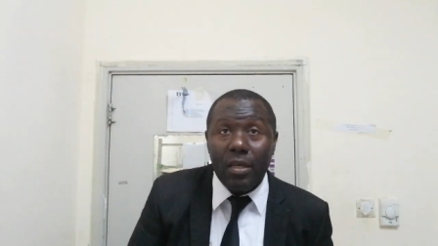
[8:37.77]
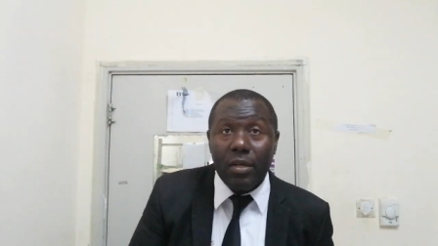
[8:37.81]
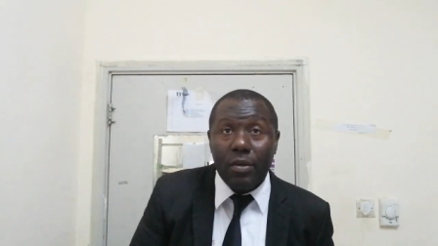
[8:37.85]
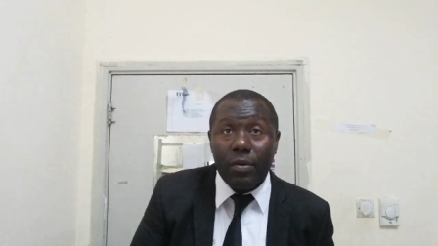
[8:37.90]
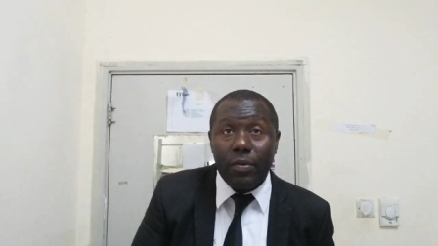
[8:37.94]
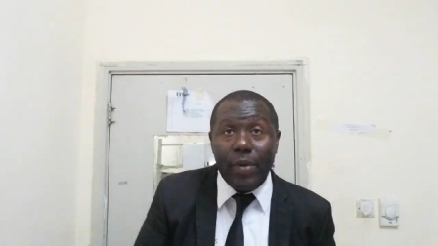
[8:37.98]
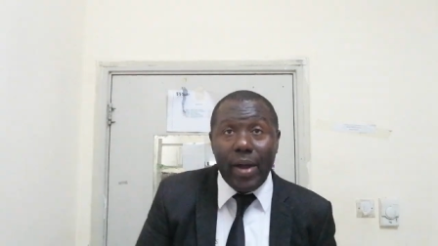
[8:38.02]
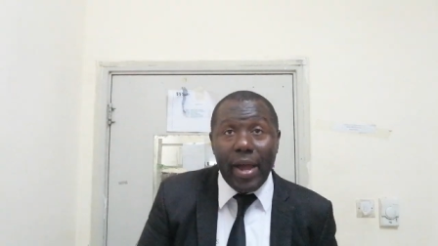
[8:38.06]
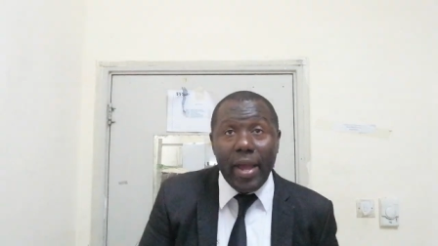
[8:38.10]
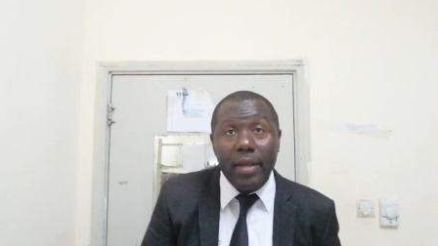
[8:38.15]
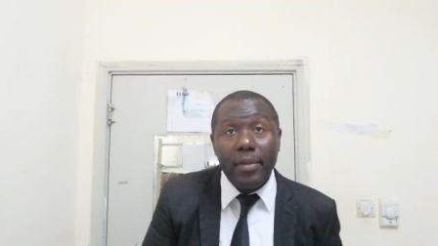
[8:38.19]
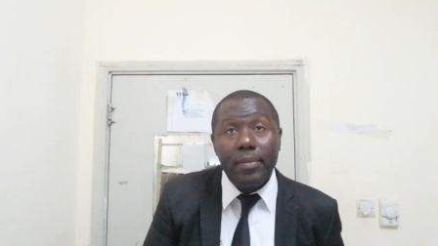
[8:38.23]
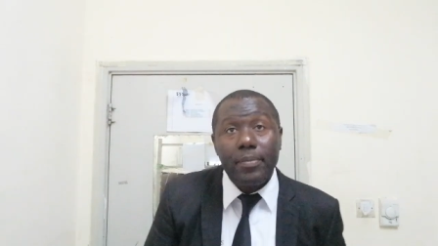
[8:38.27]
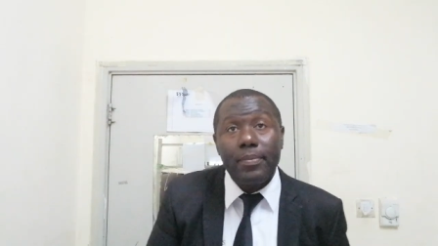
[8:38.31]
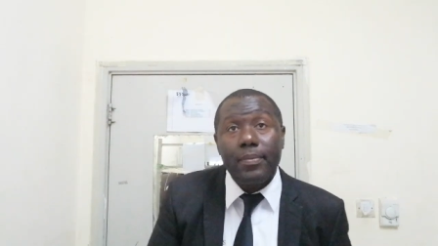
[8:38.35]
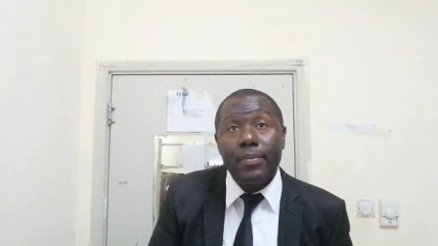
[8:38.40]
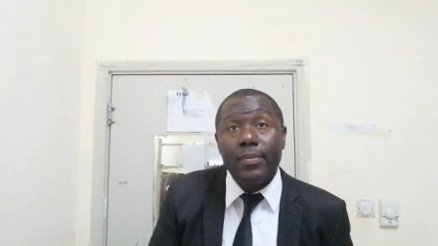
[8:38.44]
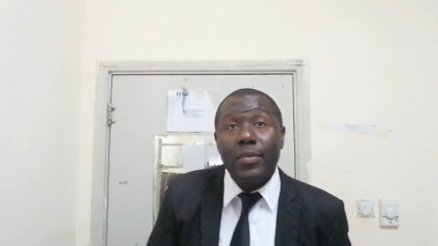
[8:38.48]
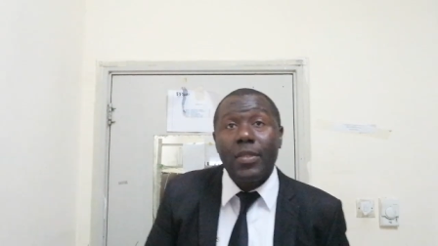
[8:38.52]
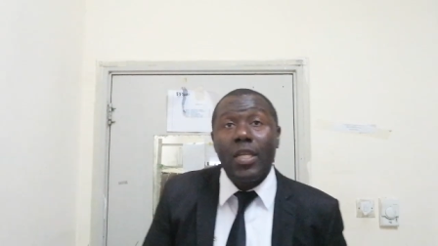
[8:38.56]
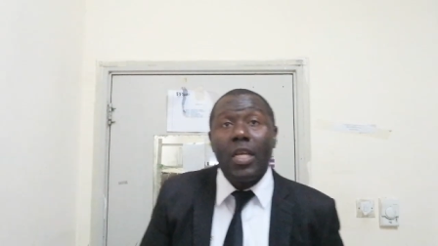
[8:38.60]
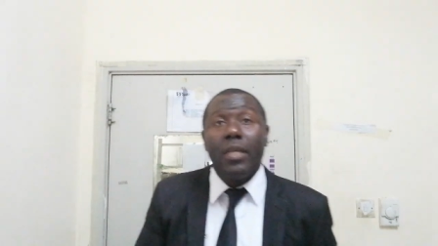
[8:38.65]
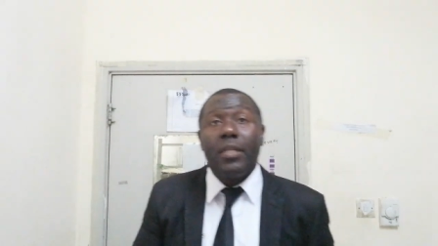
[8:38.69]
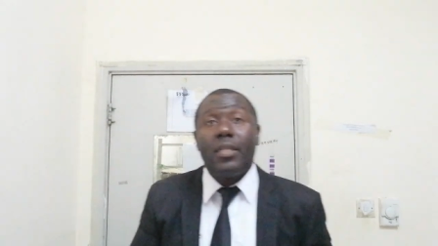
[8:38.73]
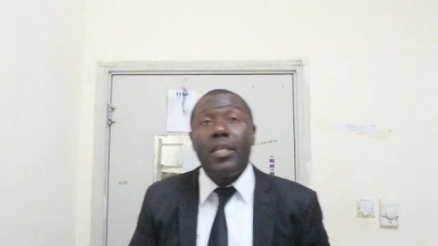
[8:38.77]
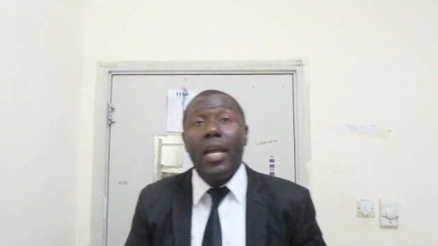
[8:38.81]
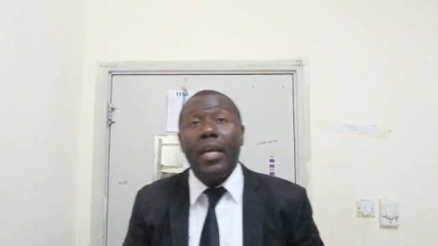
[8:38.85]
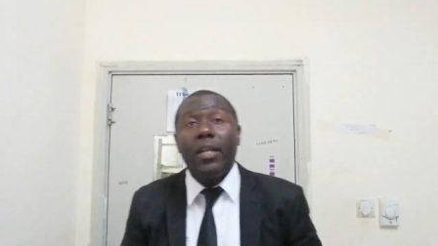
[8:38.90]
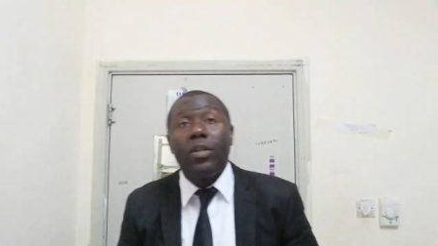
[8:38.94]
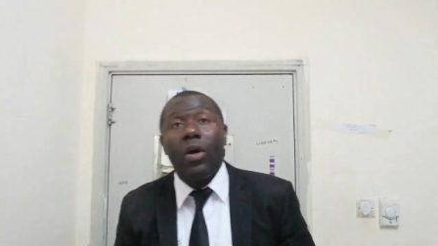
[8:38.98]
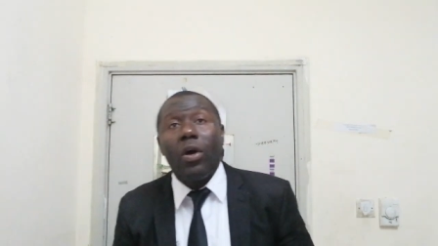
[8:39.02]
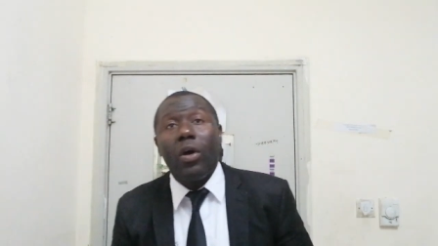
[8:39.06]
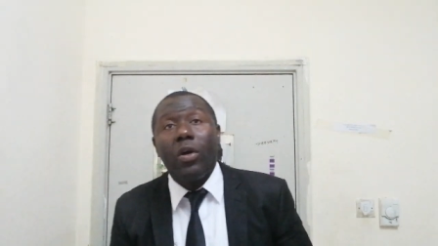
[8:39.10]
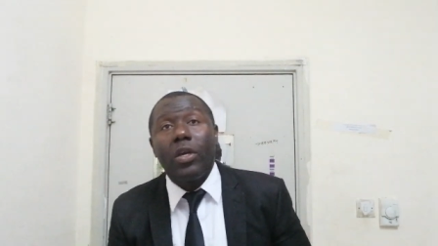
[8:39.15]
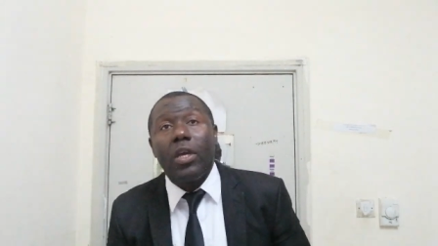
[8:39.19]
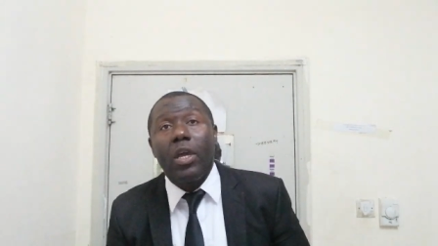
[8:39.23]
right?
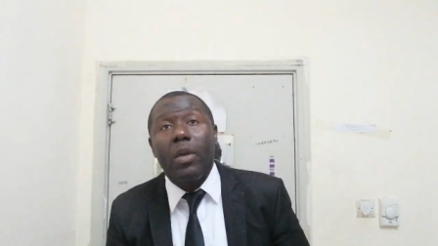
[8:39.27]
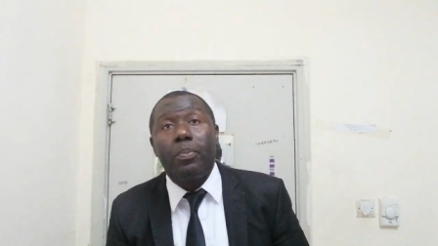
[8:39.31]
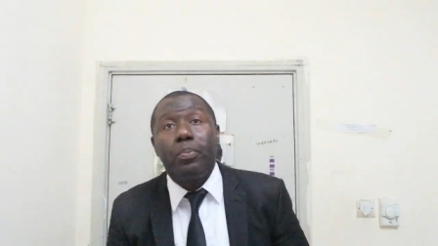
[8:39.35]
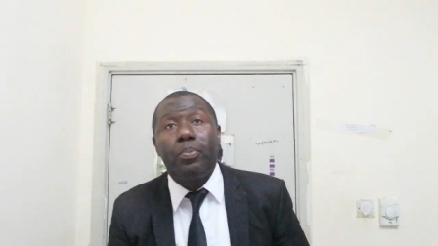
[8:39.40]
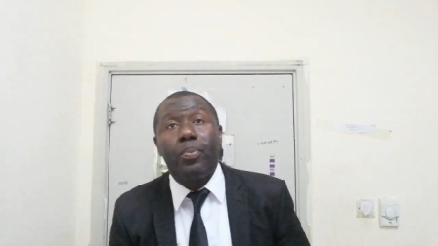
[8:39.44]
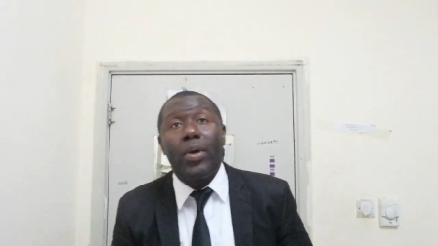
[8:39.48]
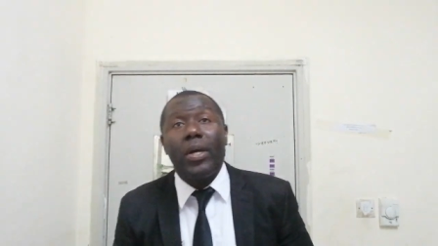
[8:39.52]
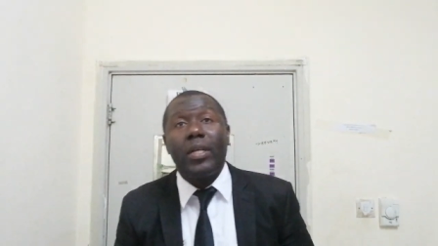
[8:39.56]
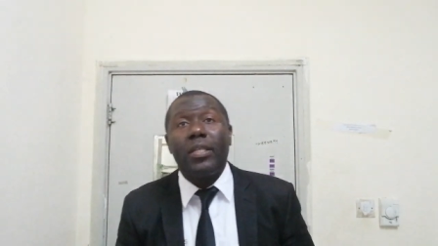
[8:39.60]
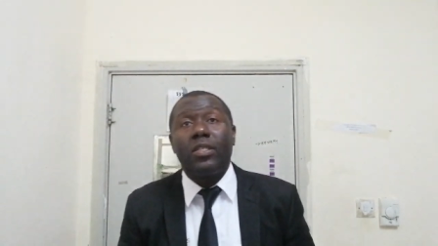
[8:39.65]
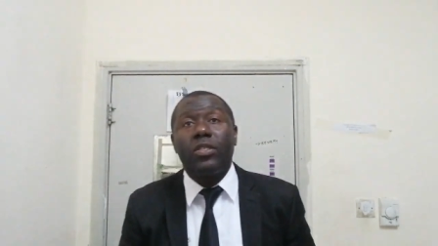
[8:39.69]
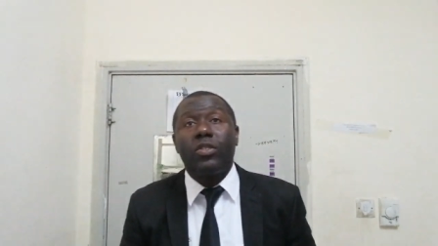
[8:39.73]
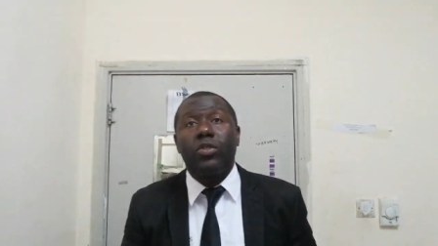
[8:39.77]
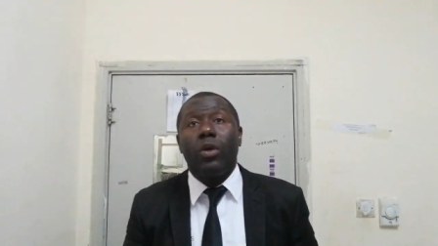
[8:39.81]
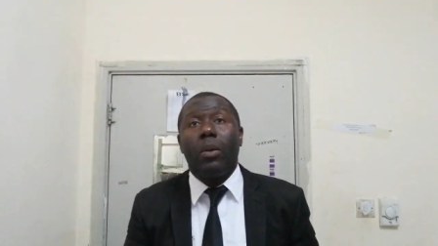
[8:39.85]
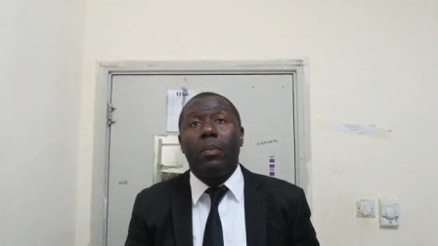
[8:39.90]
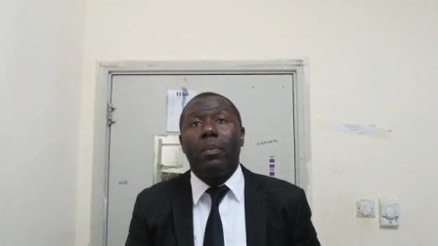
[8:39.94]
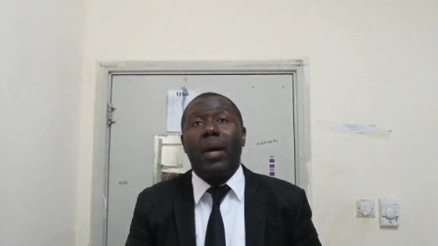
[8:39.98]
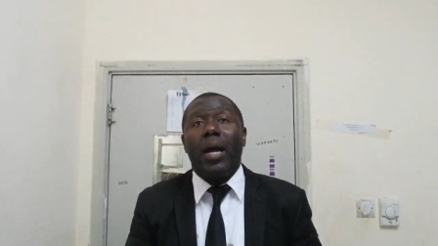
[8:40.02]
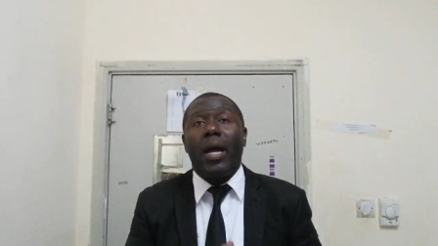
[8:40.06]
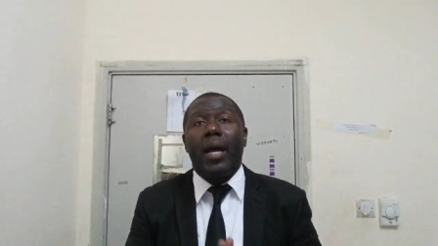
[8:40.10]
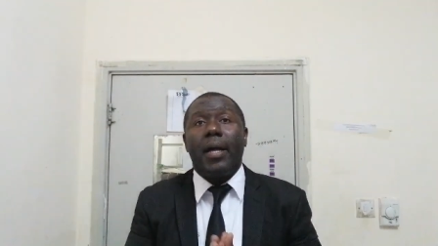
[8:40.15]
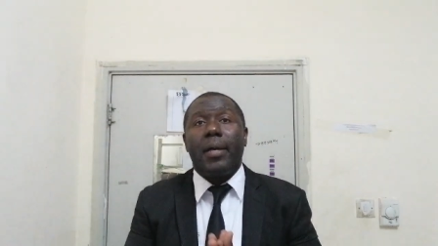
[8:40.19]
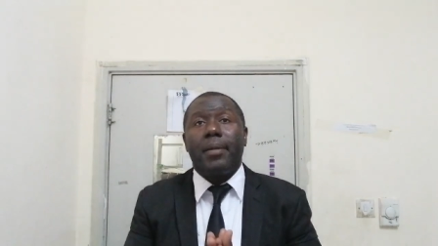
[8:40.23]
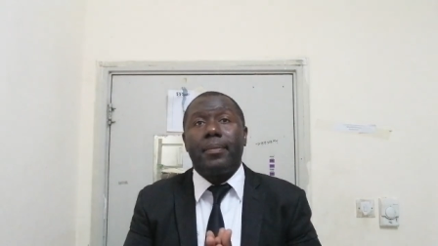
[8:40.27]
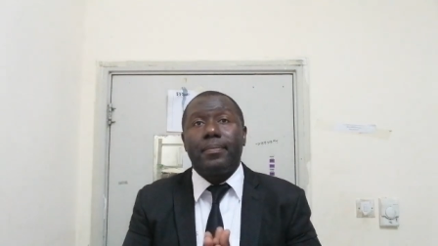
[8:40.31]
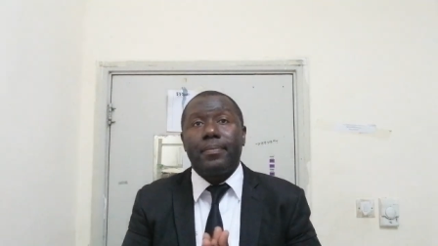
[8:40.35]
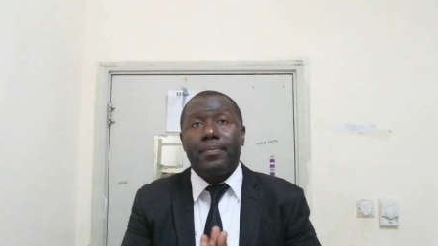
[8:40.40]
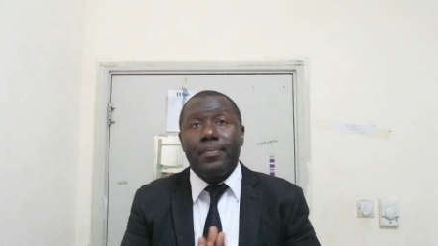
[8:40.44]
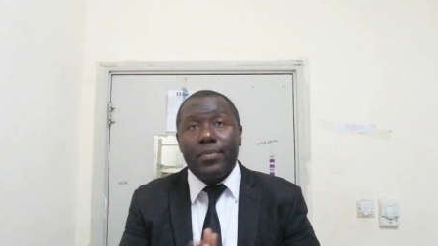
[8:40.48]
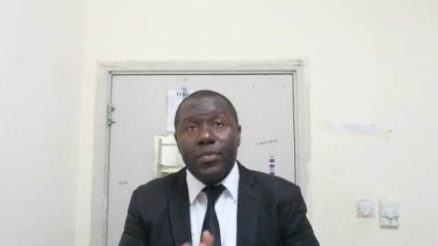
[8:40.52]
Then okay, point number